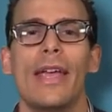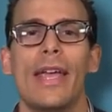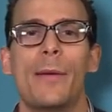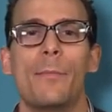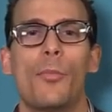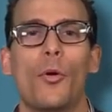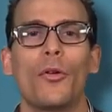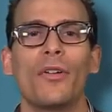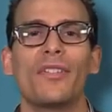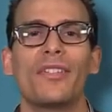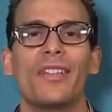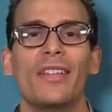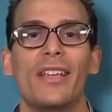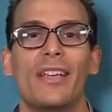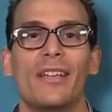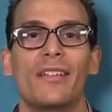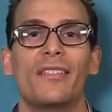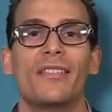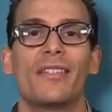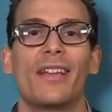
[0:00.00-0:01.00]
And potency
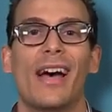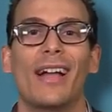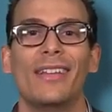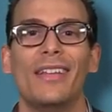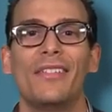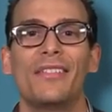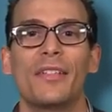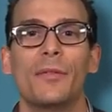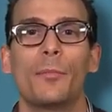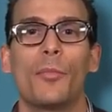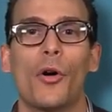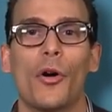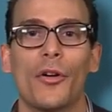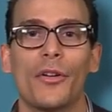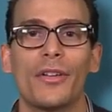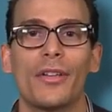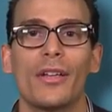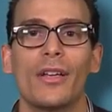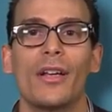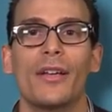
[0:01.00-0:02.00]
is, at least in
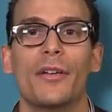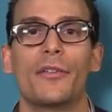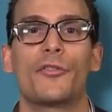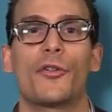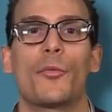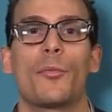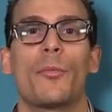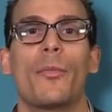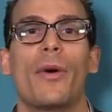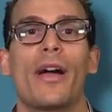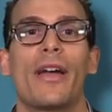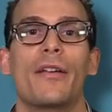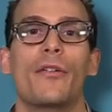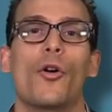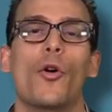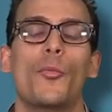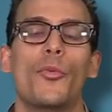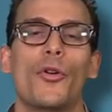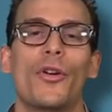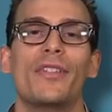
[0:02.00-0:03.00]
part, determined by an
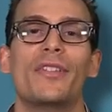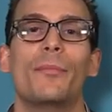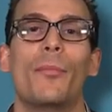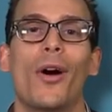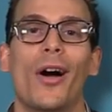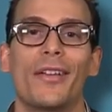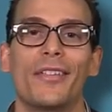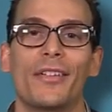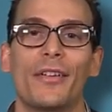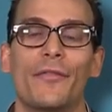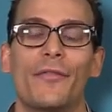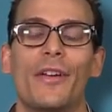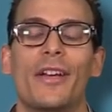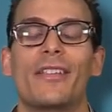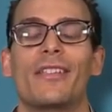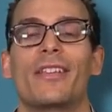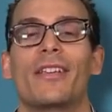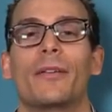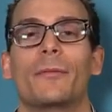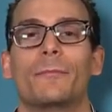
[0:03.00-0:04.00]
opioid's binding
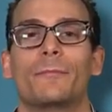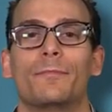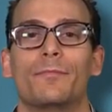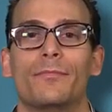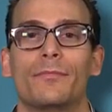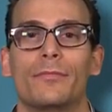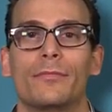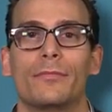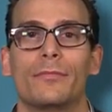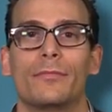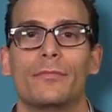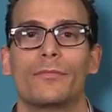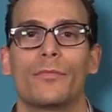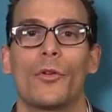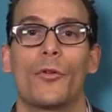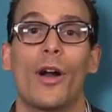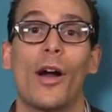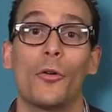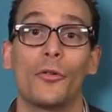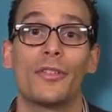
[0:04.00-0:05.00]
affinity,
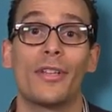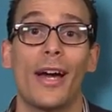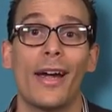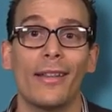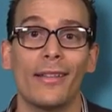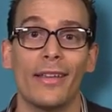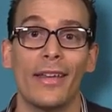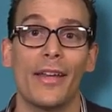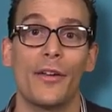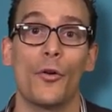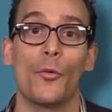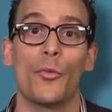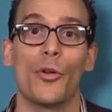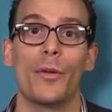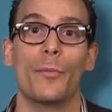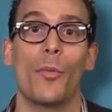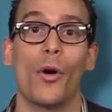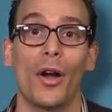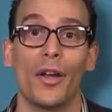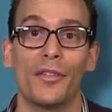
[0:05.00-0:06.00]
or how tightly an
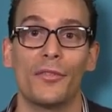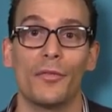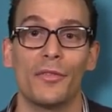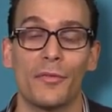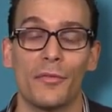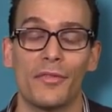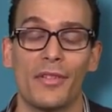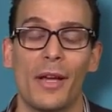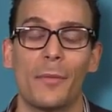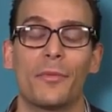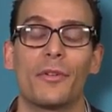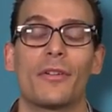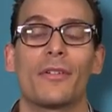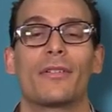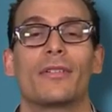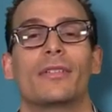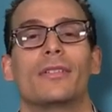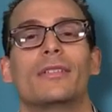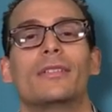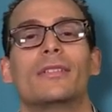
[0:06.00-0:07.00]
opioid binds to its receptor.